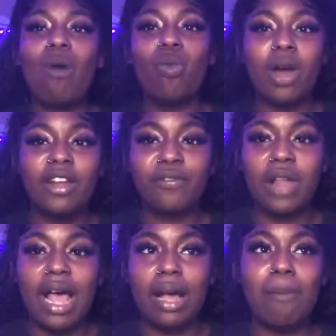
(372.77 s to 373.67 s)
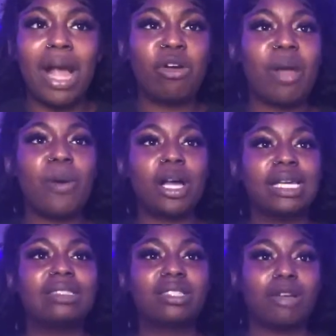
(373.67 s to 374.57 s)
What if, like, my grandpa
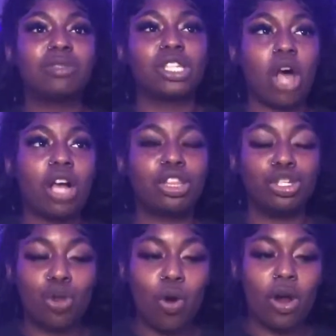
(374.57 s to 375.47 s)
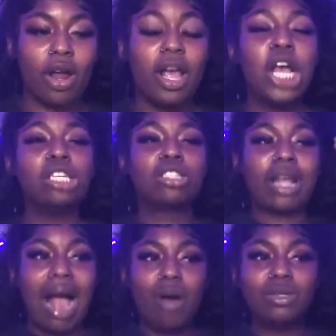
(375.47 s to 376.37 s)
gets up to lock the door? So,
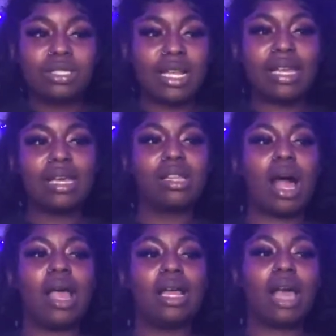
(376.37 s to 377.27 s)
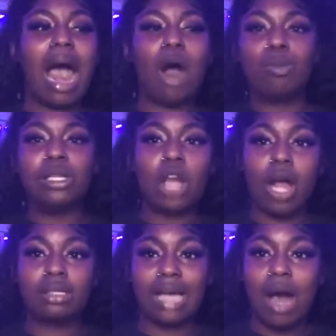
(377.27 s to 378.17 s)
like, I was thinking, like, I'll be
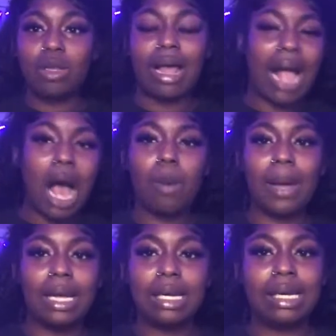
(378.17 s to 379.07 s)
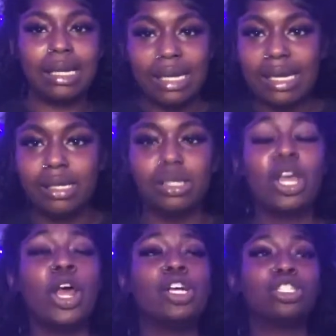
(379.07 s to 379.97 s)
locked out. Like, how am I gonna get in?
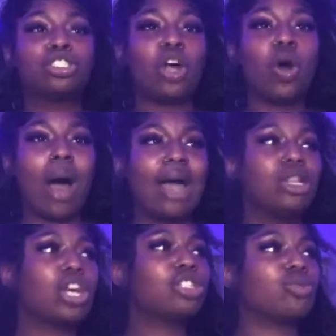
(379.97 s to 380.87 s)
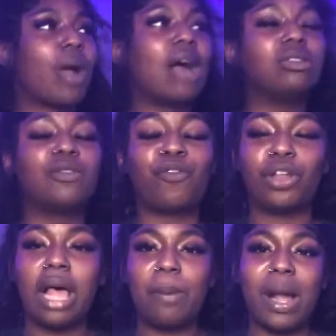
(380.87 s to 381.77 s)
So I looked around for,
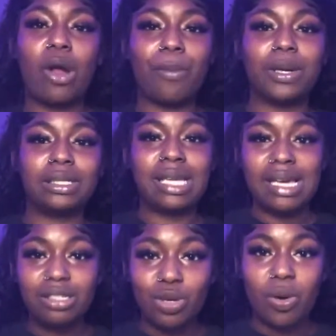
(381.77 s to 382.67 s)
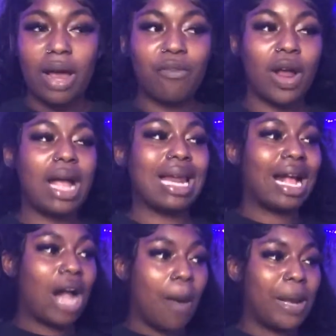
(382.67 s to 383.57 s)
like, my grandpa's keys or whatever, and I
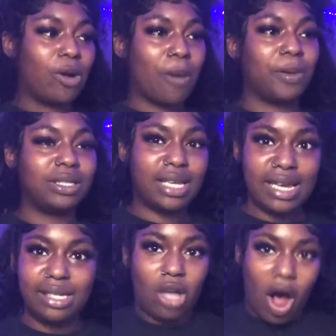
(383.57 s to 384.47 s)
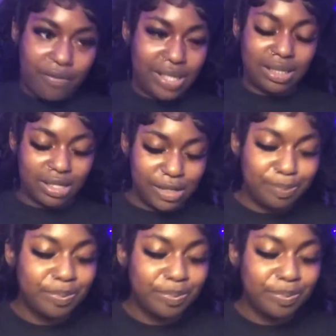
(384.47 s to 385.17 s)
got my grandpa's keys, obviously.